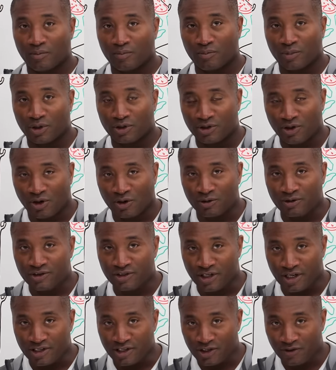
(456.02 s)
McDonald's
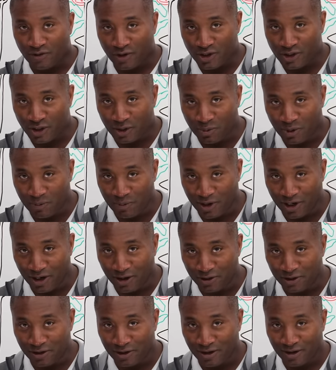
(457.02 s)
says it's freshly
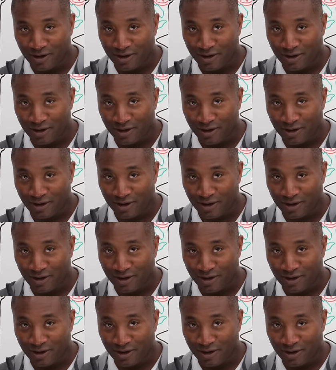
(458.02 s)
prepared,